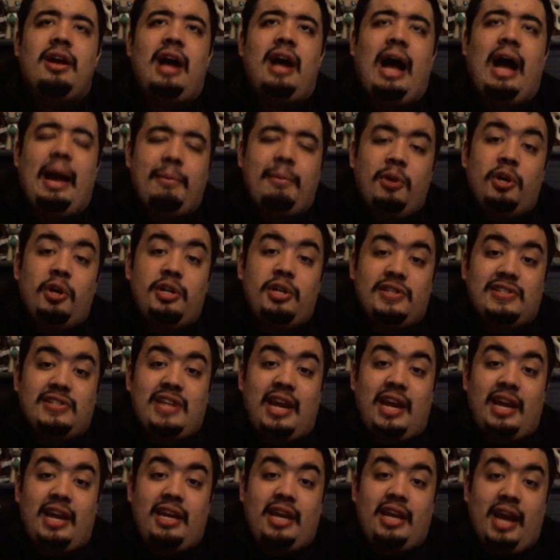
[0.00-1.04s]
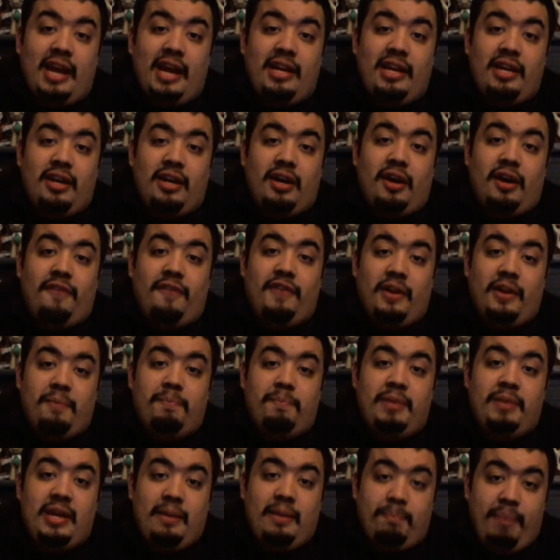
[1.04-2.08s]
I'm going to stay in the idea of it
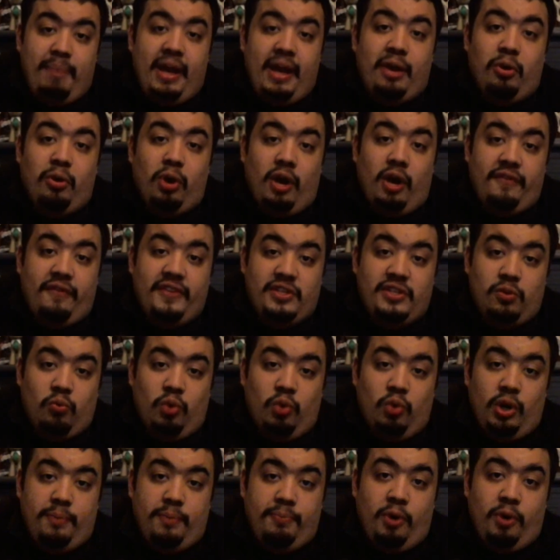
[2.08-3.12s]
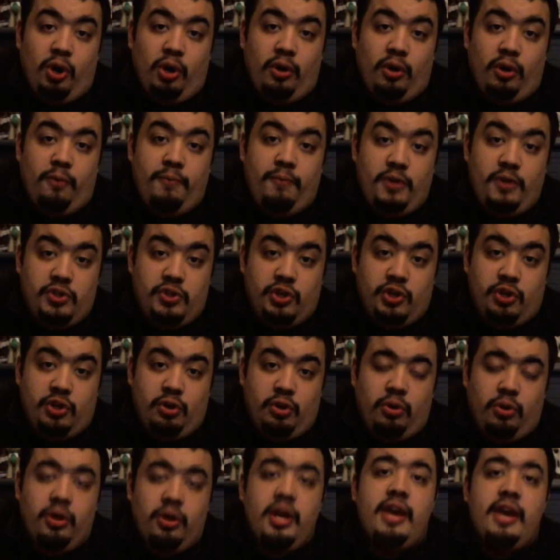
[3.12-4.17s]
being better off as a 1-parter
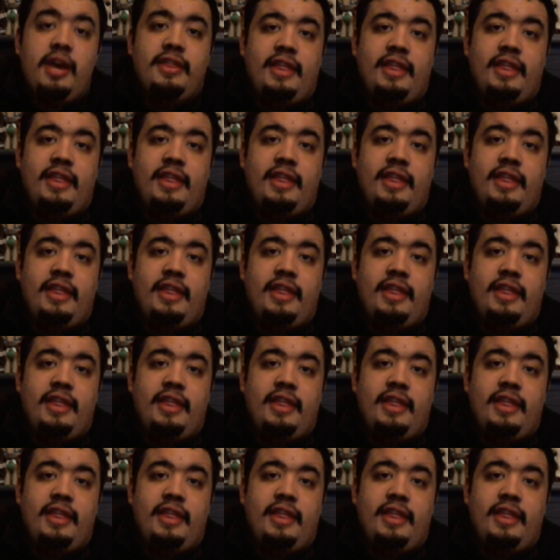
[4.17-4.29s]
musical